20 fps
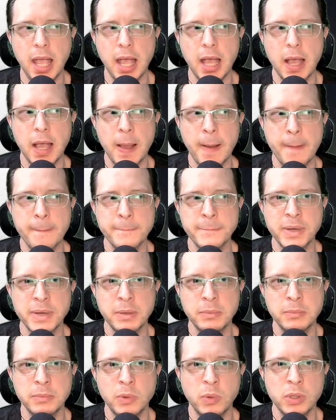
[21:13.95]

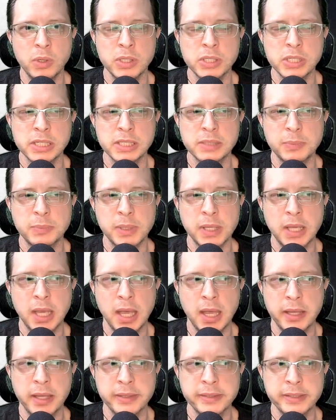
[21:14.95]
but more just
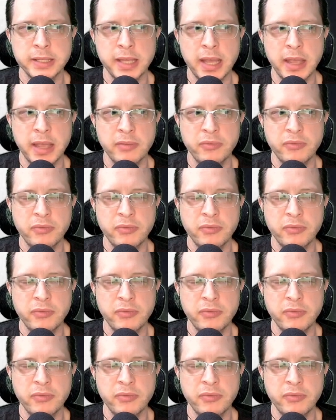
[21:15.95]
because I